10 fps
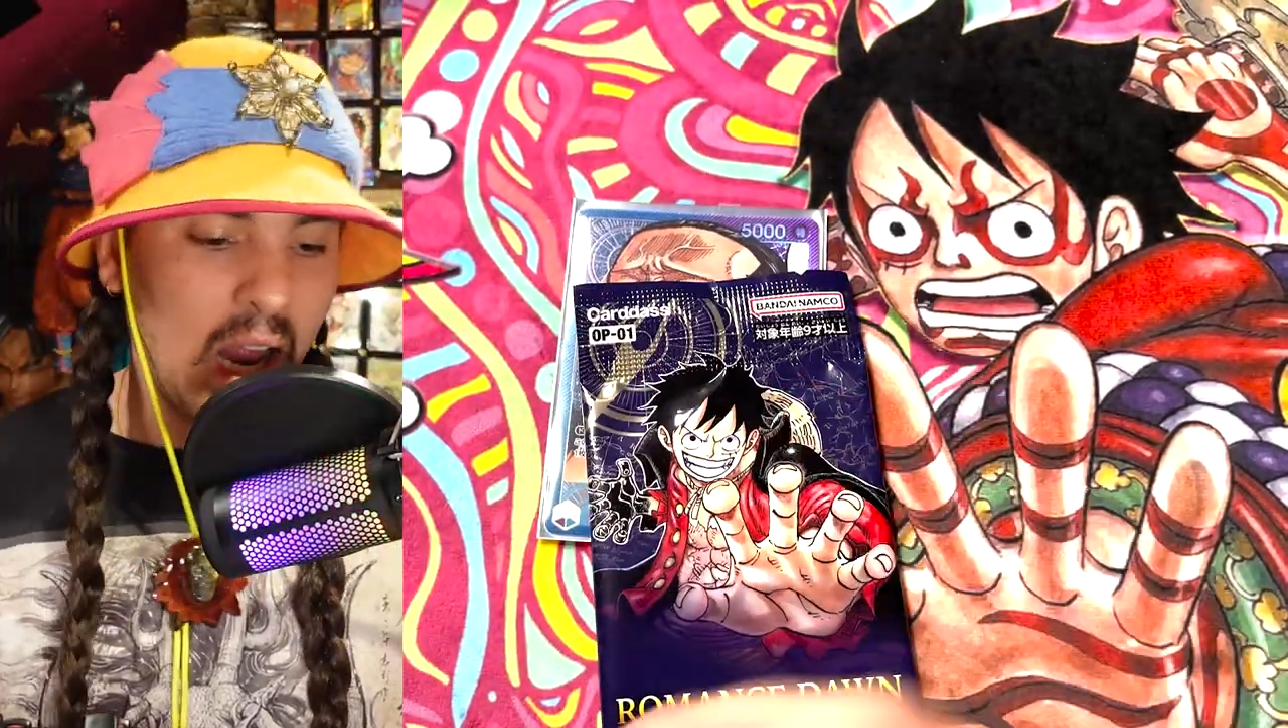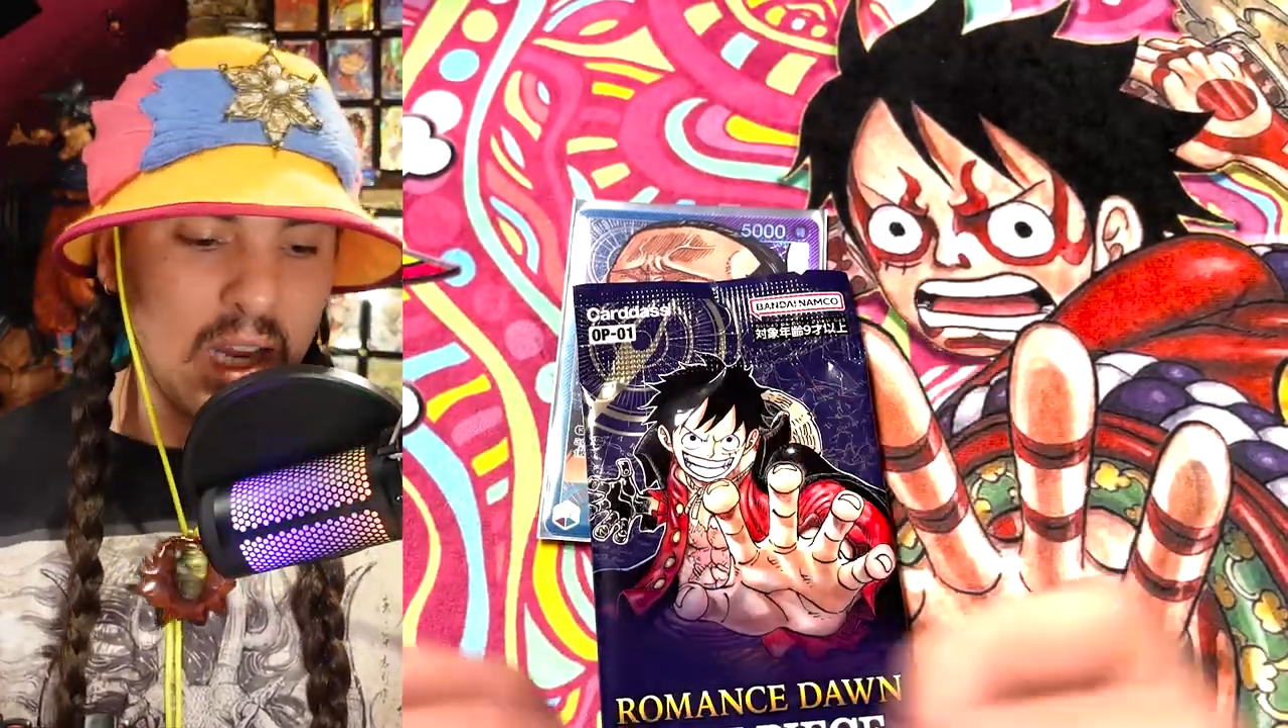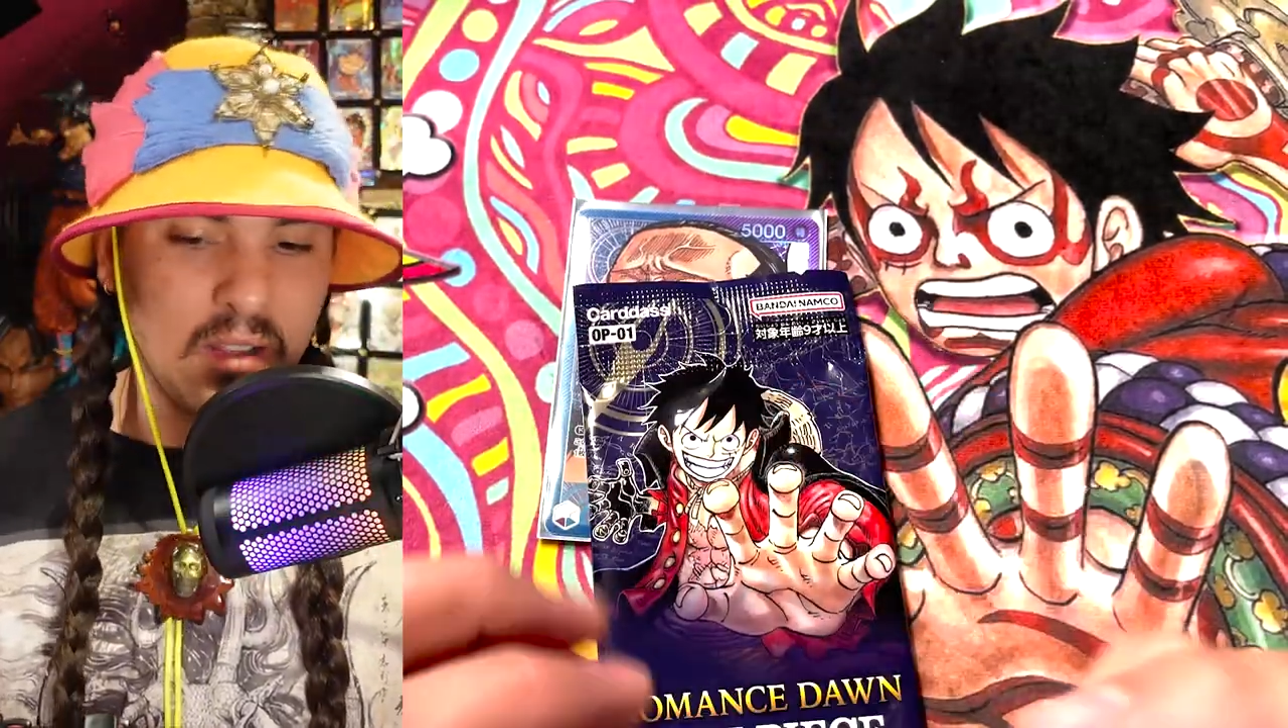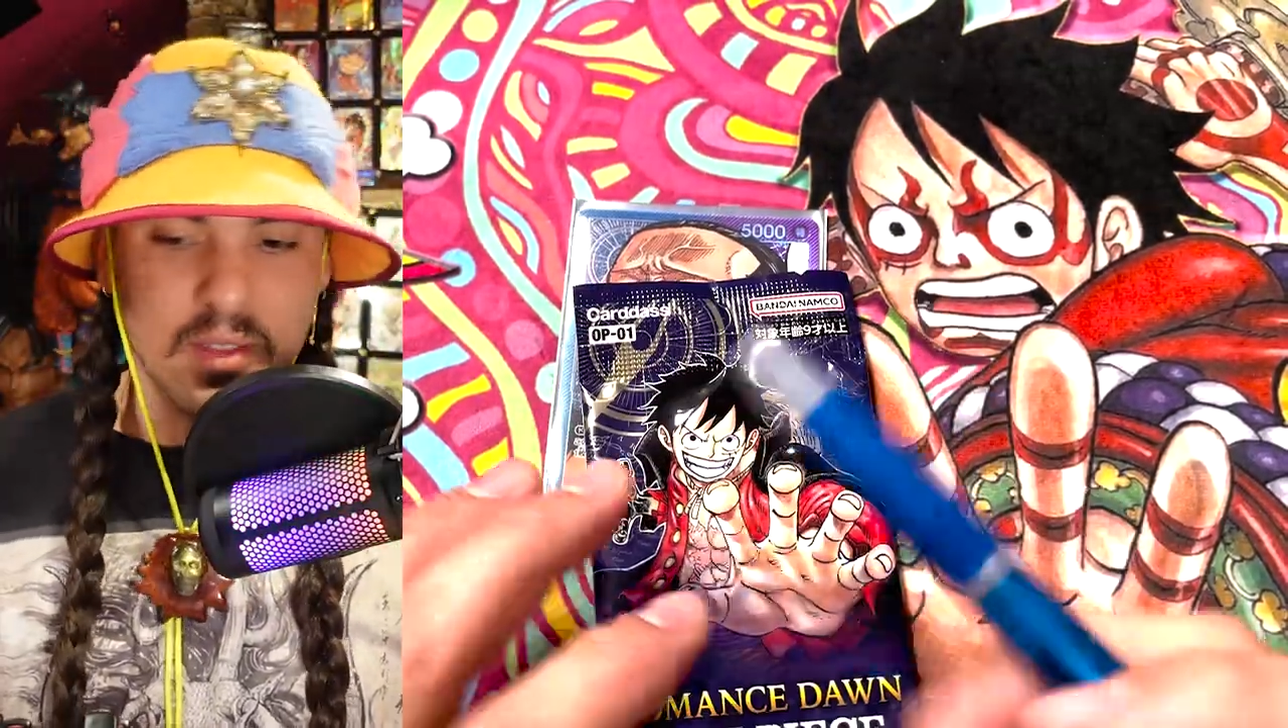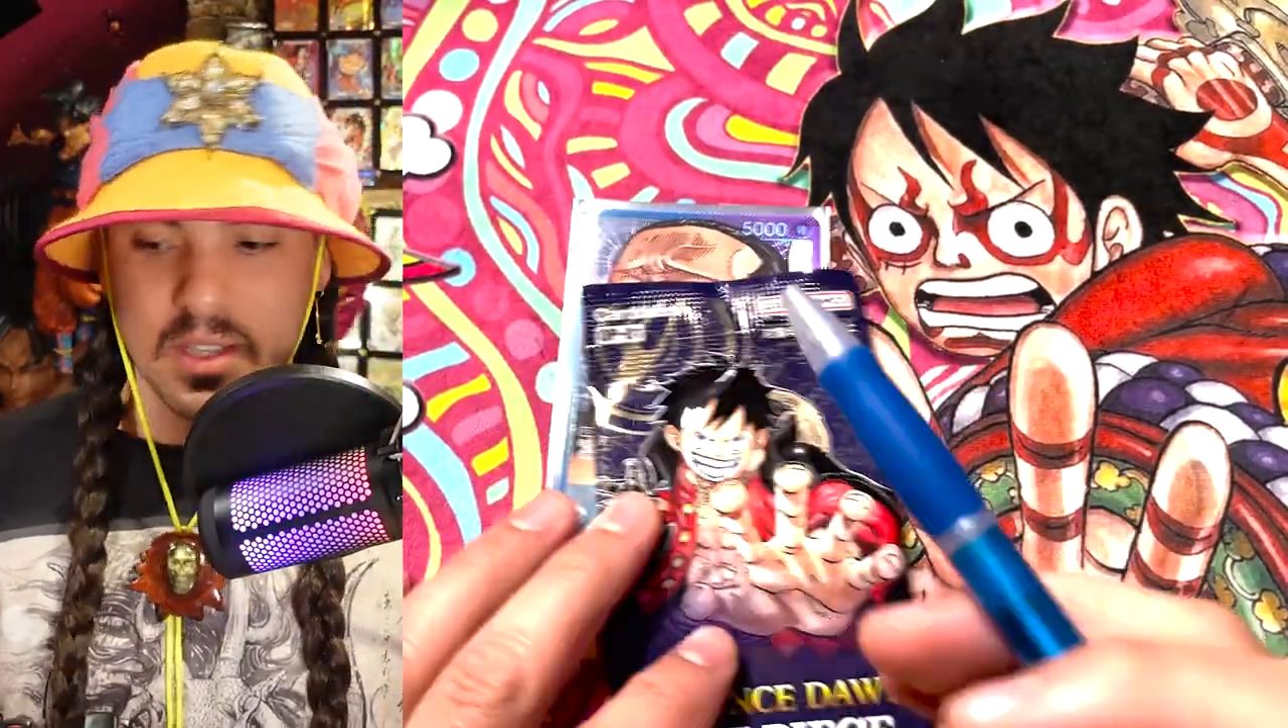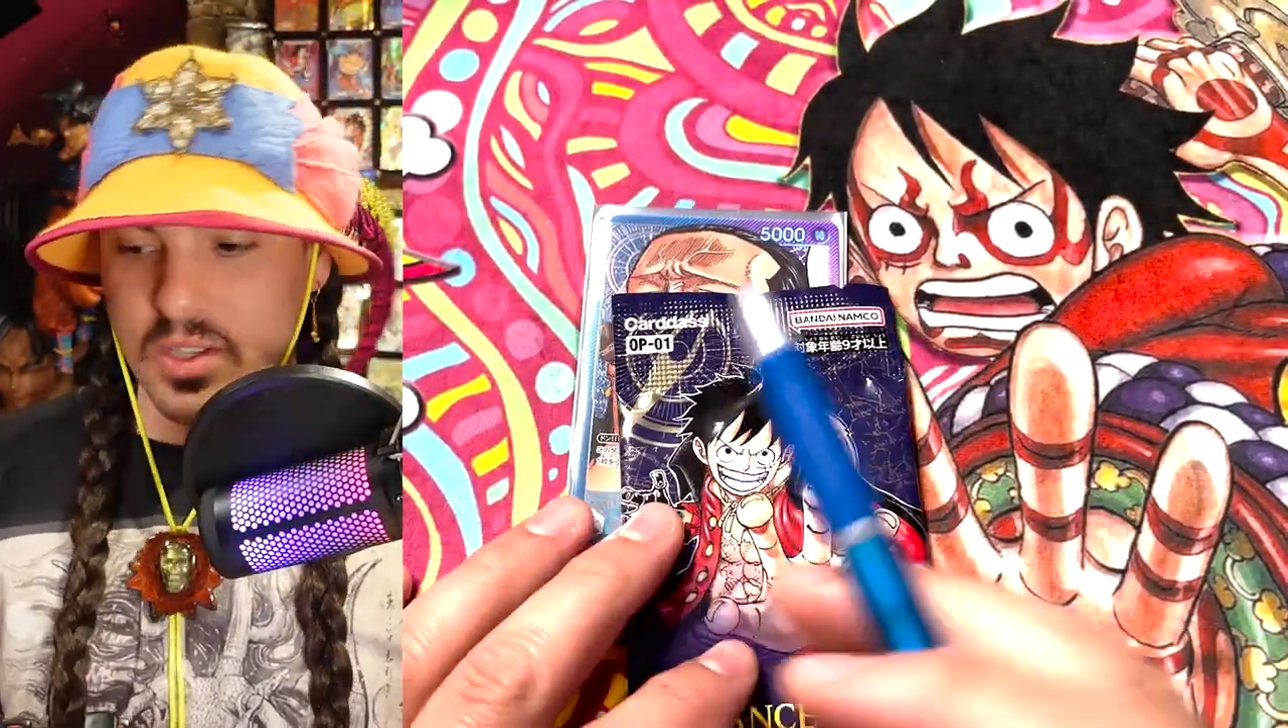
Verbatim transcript: any of this,